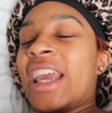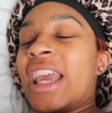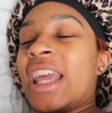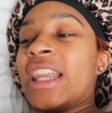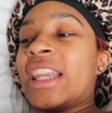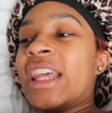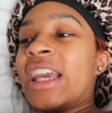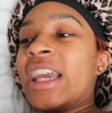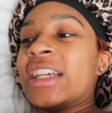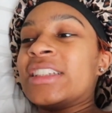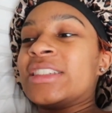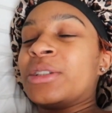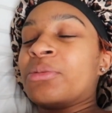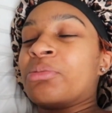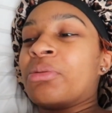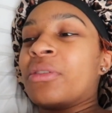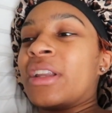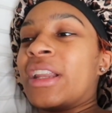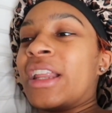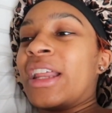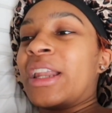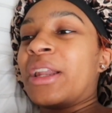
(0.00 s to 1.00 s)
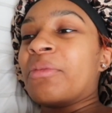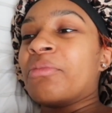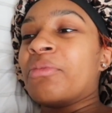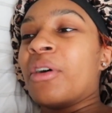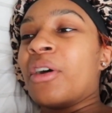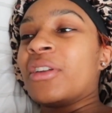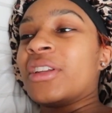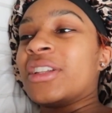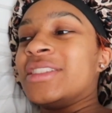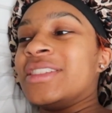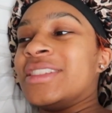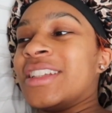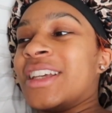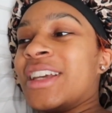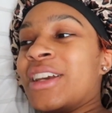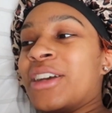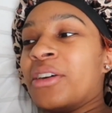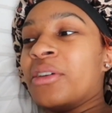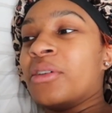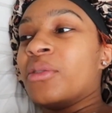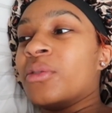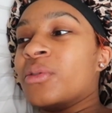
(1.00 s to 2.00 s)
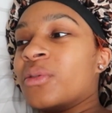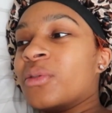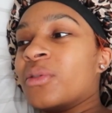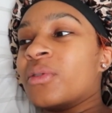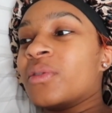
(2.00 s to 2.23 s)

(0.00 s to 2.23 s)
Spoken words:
and then she put it in the ponytail.